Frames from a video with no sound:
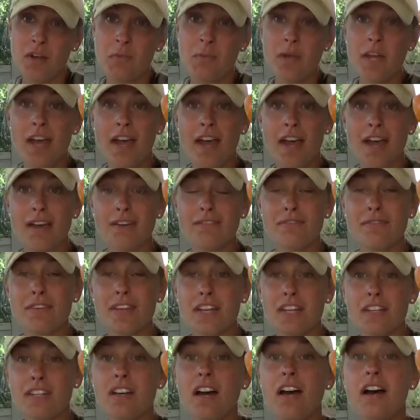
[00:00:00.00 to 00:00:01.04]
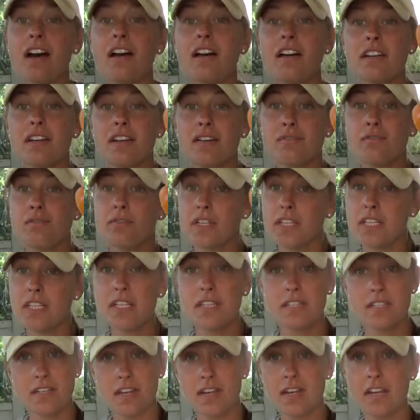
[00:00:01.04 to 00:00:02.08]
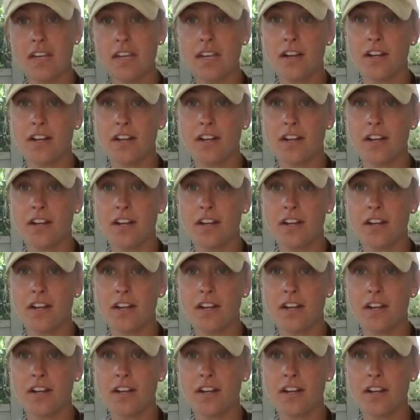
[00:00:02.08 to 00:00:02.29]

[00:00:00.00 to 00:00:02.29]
We have a ton of really stunning